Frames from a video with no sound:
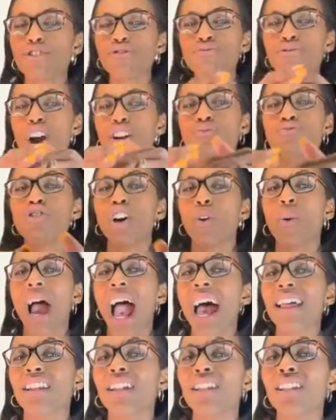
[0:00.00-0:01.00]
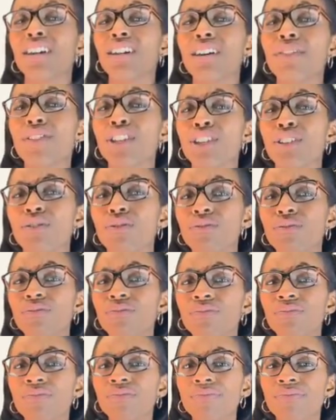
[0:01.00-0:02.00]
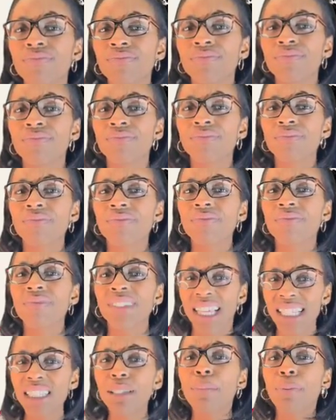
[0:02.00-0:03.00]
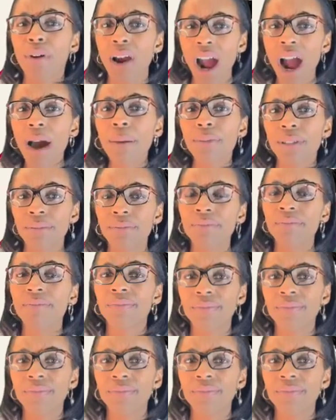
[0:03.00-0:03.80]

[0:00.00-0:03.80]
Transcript: you don't know how to love you? That's the problem.